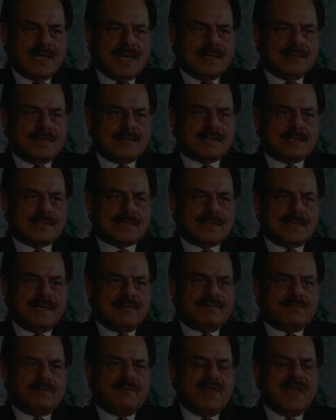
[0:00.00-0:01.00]
And this is
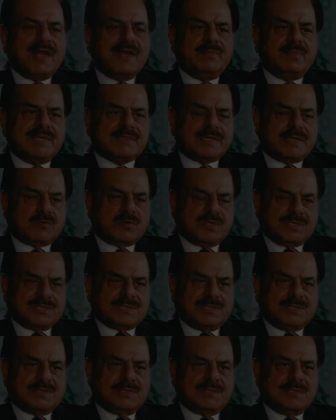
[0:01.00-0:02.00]
a very basic
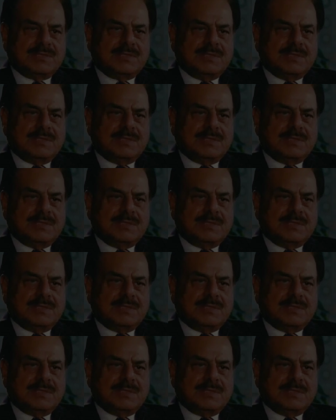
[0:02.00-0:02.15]
question.